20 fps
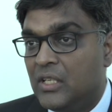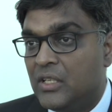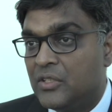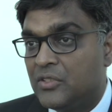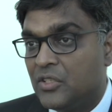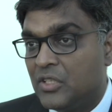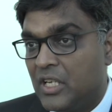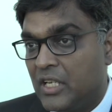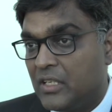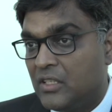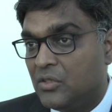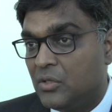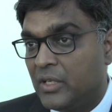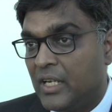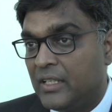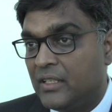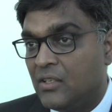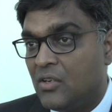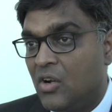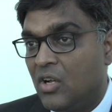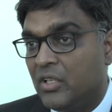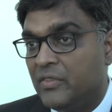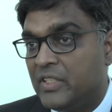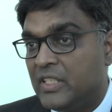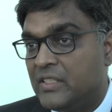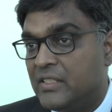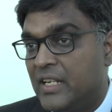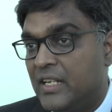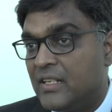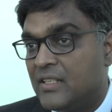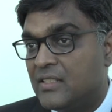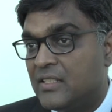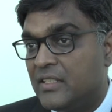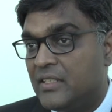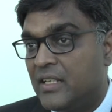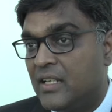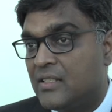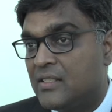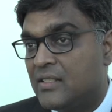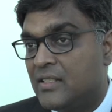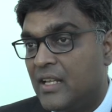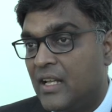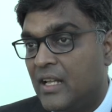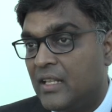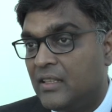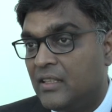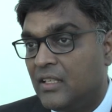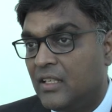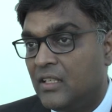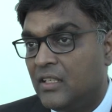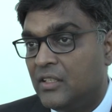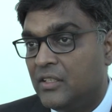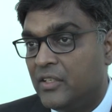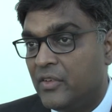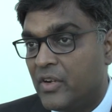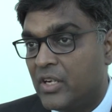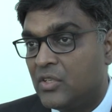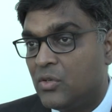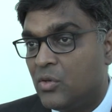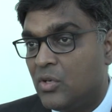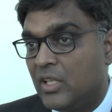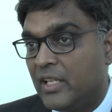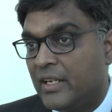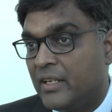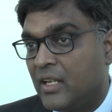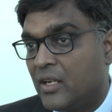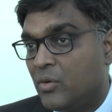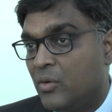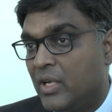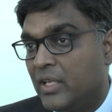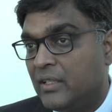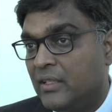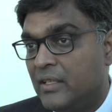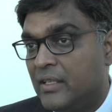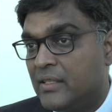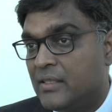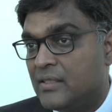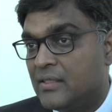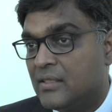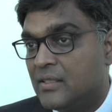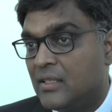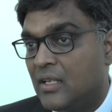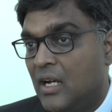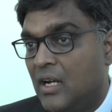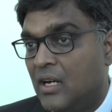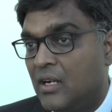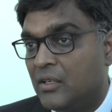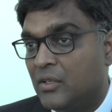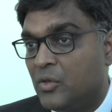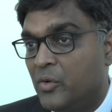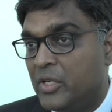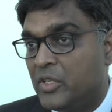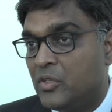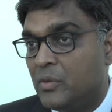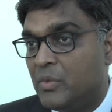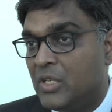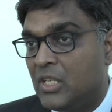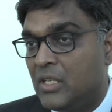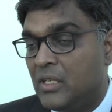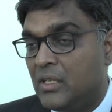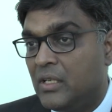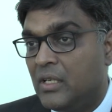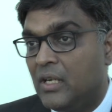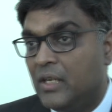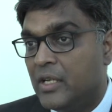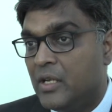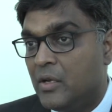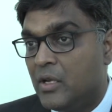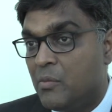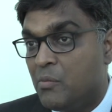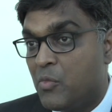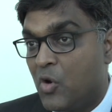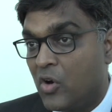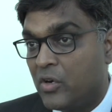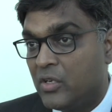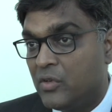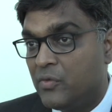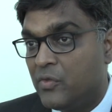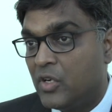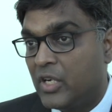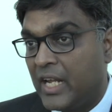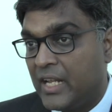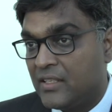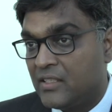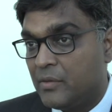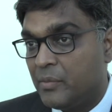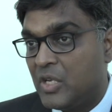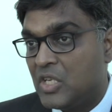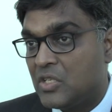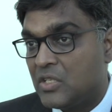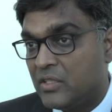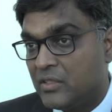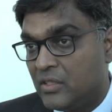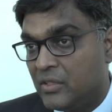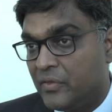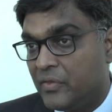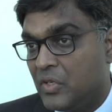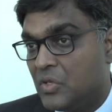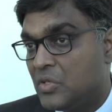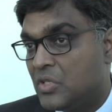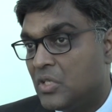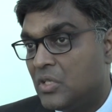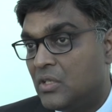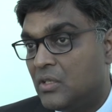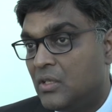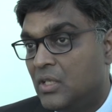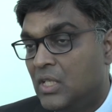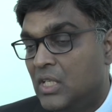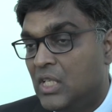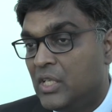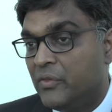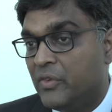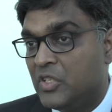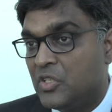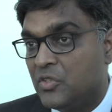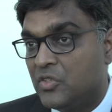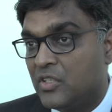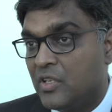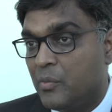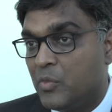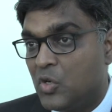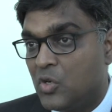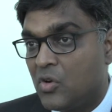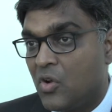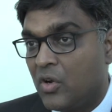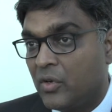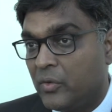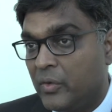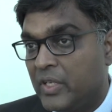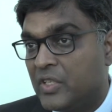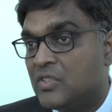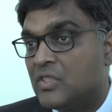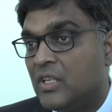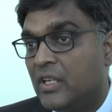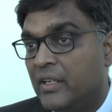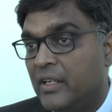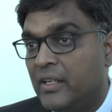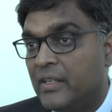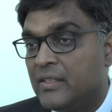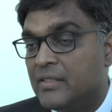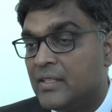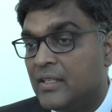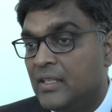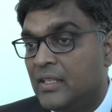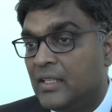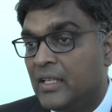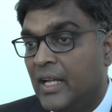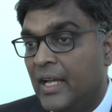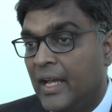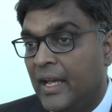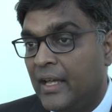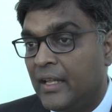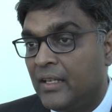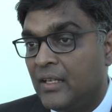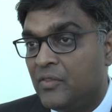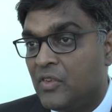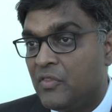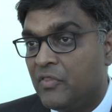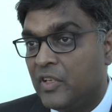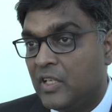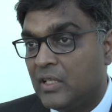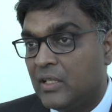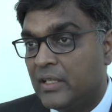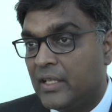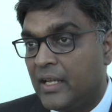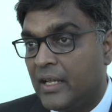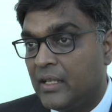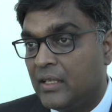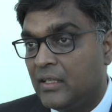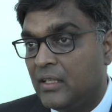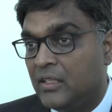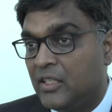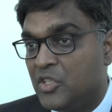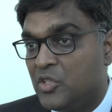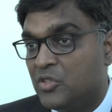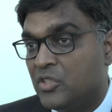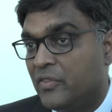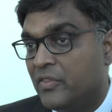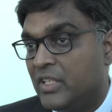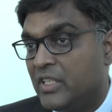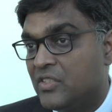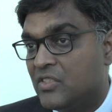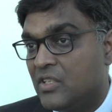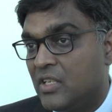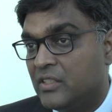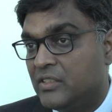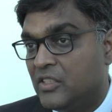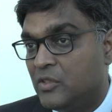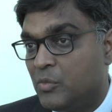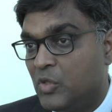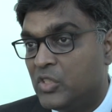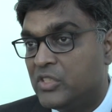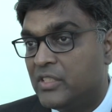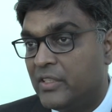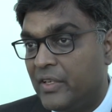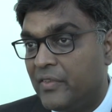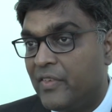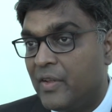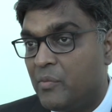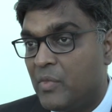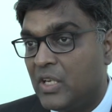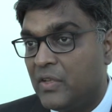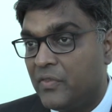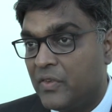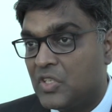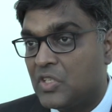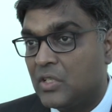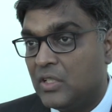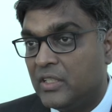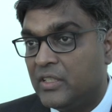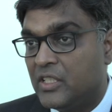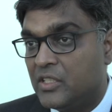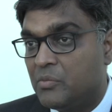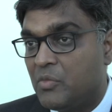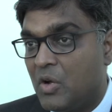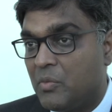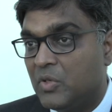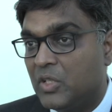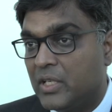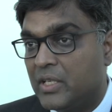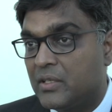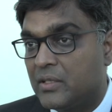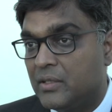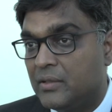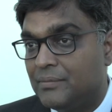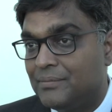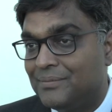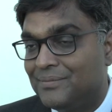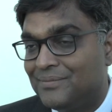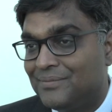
So taken together, all of these data suggest that direct oral anticoagulants are going to be important for cancer patients in the future. We should support ongoing studies, and we feel that the use of these drugs is both safe and beneficial in this population.